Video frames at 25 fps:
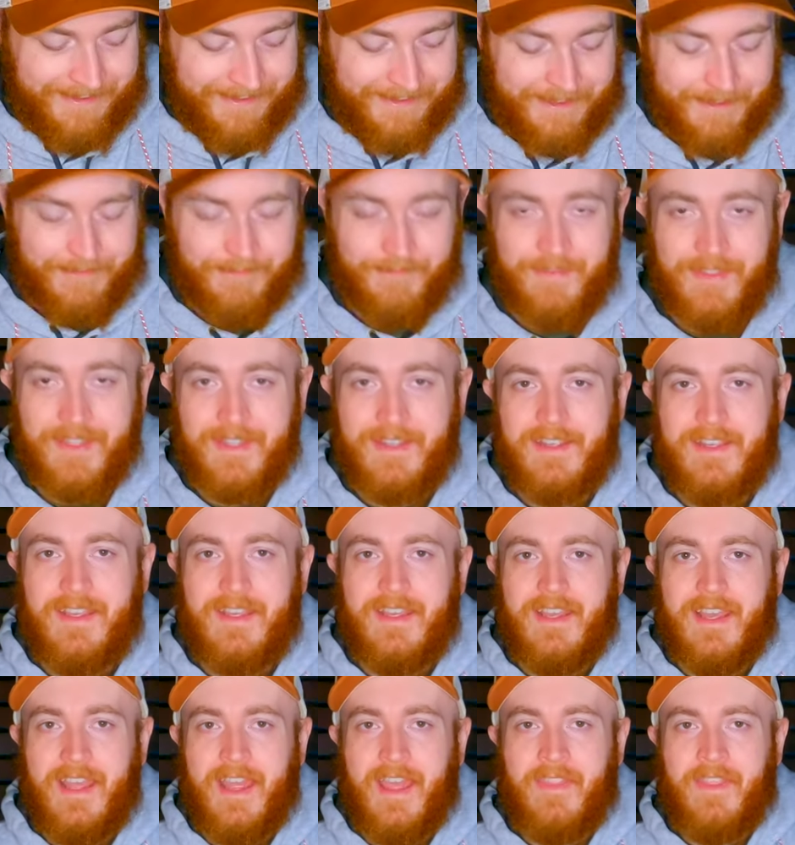um,
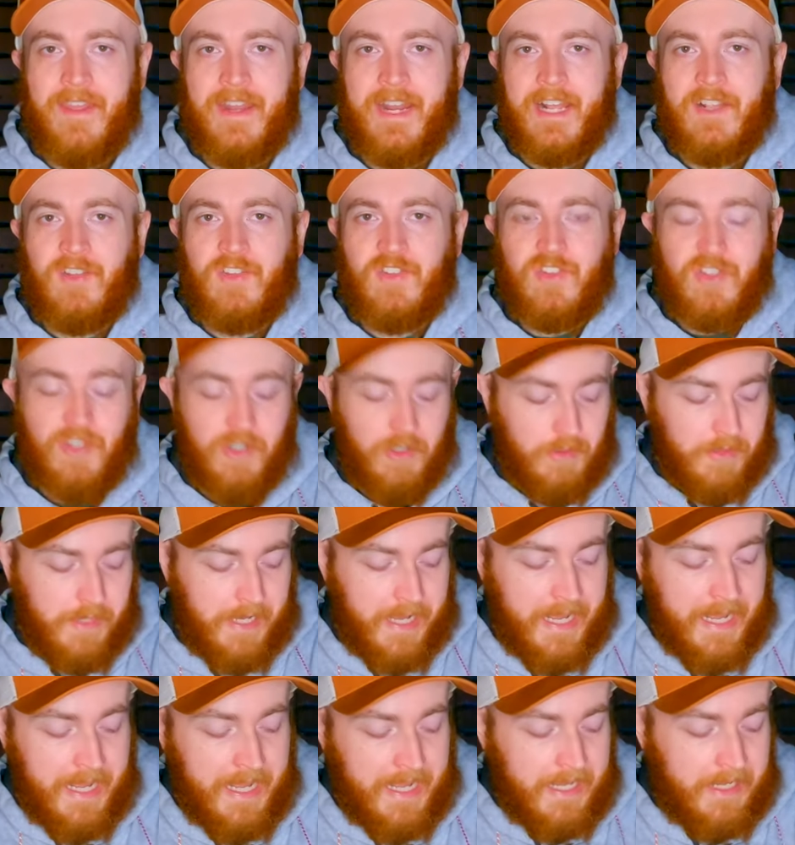and then I sewed
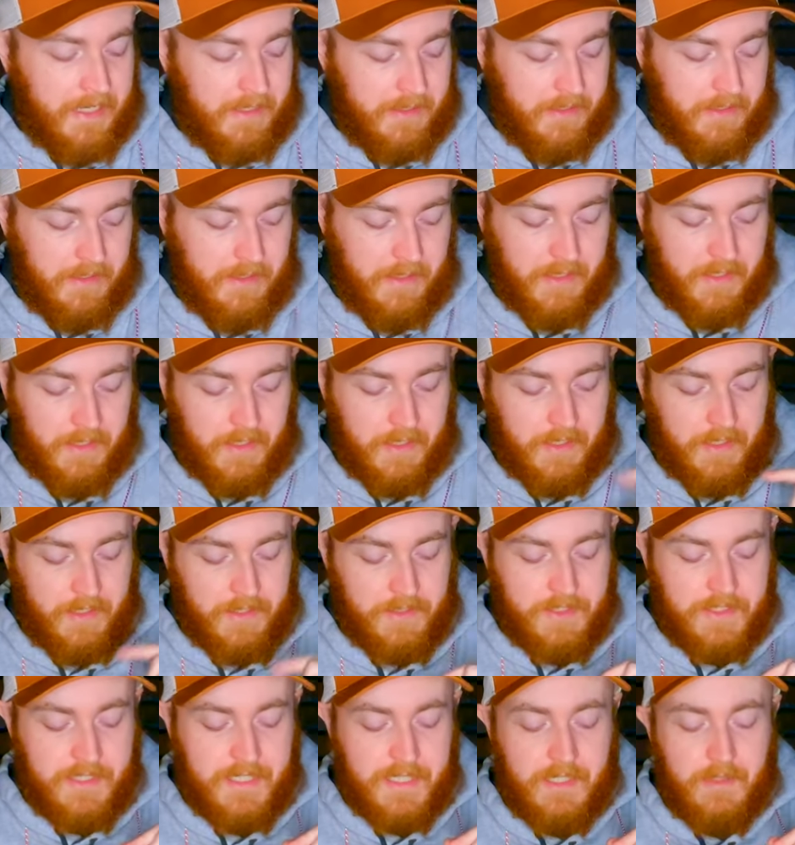on
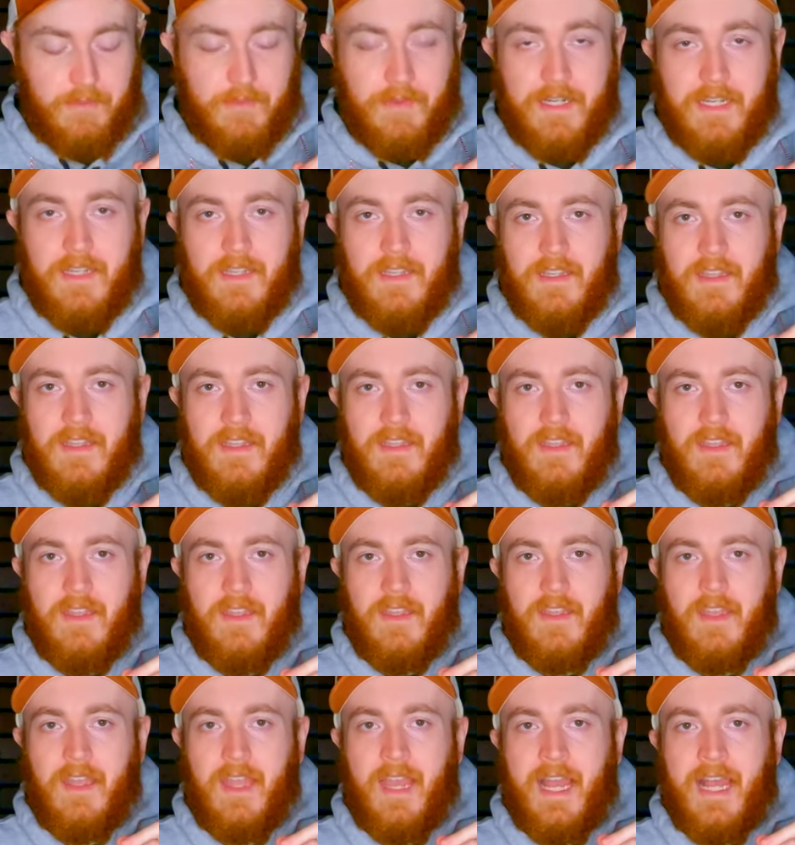a D-ring
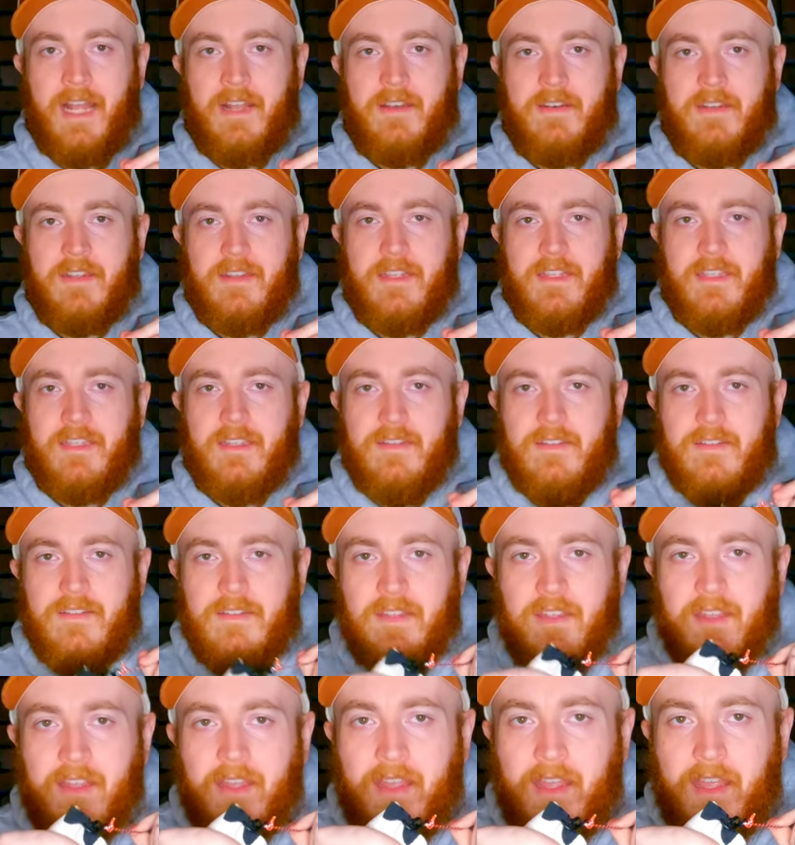onto
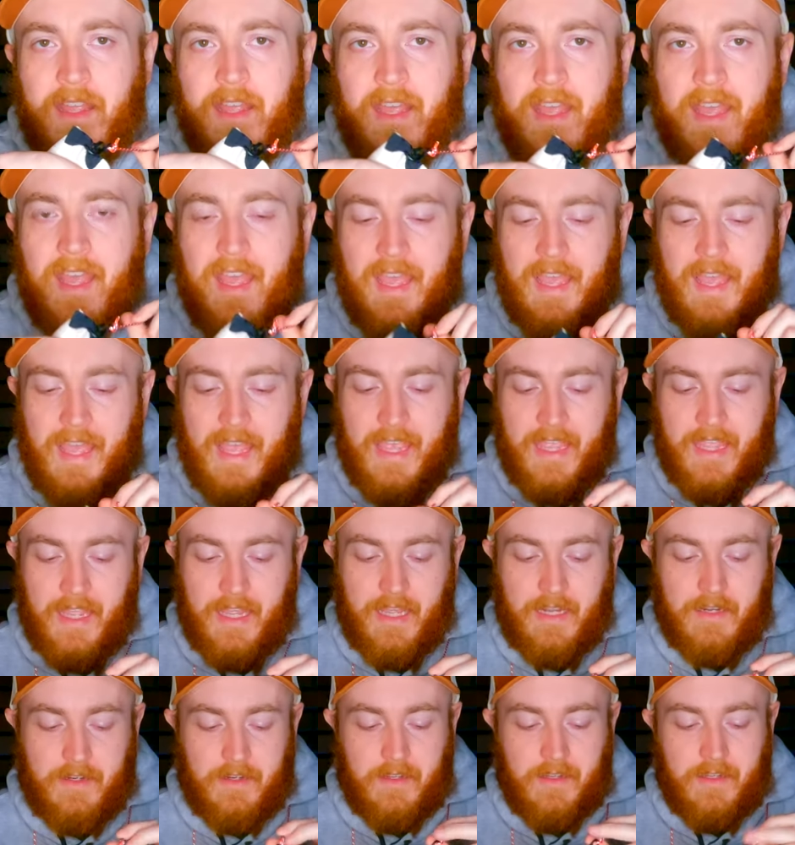these
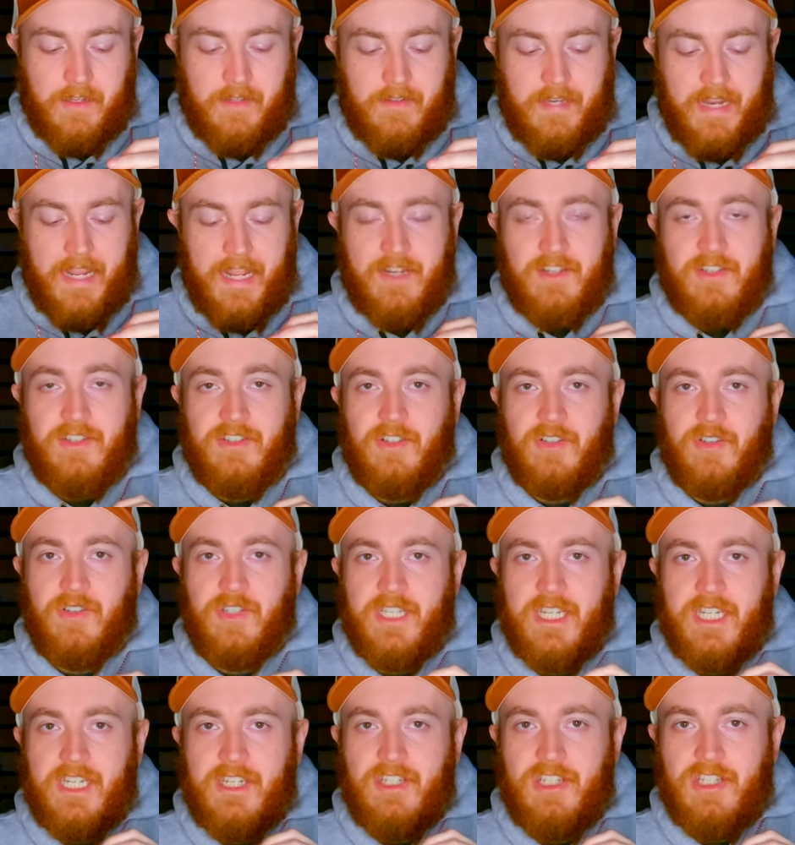and attached a
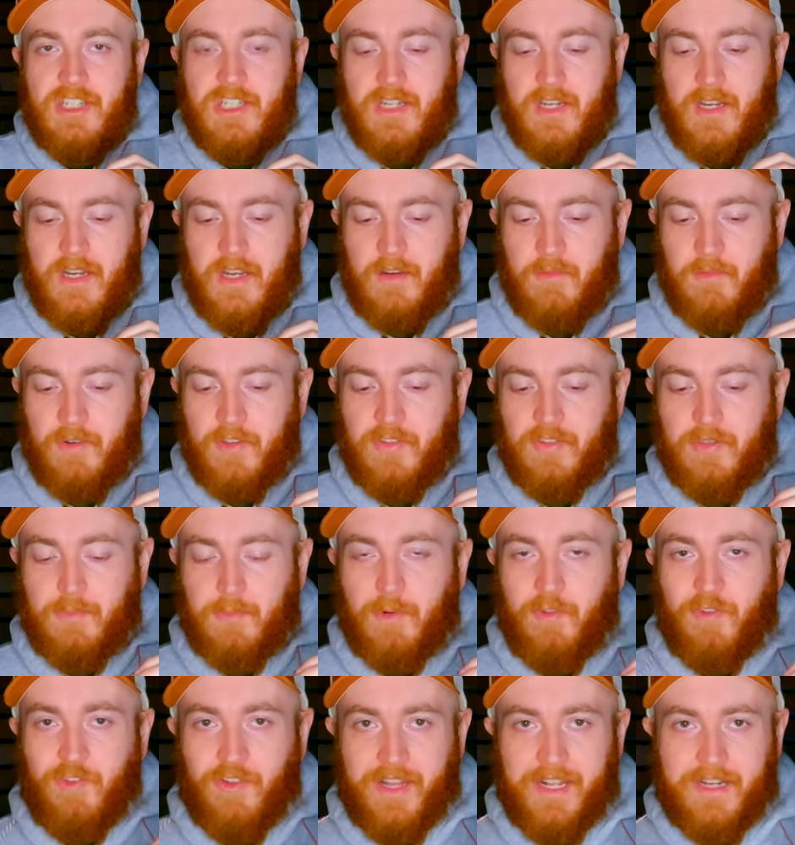leash with some
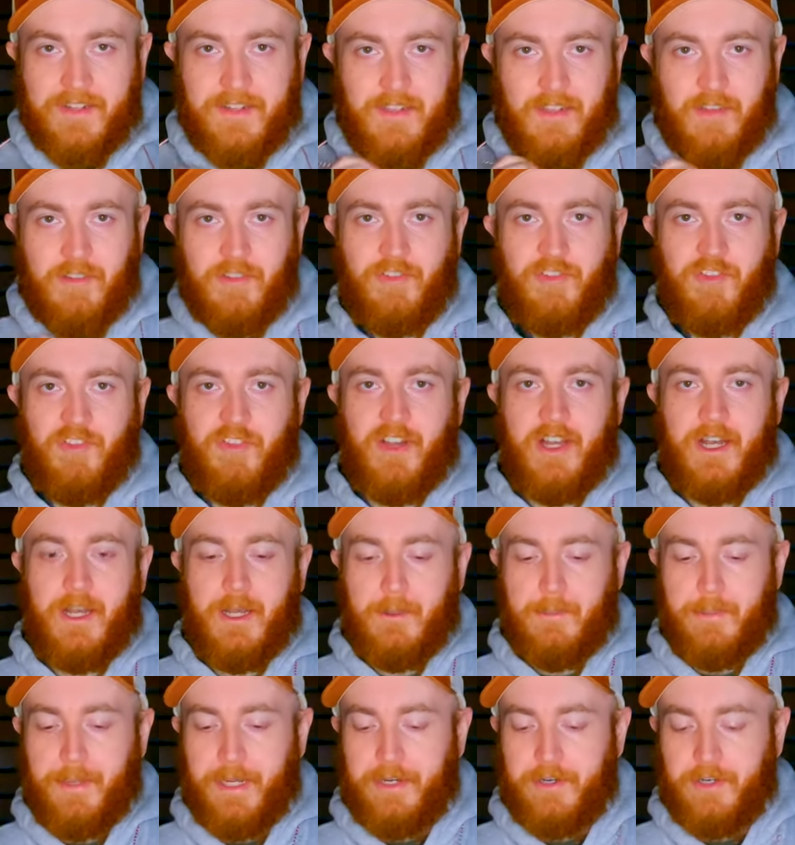reflective
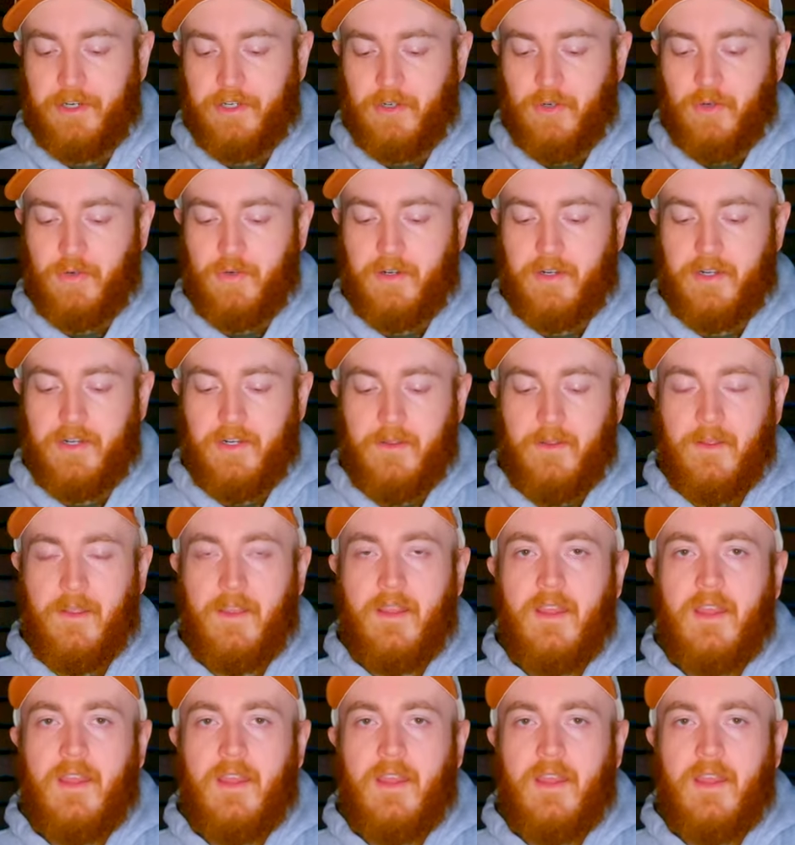uh, paracord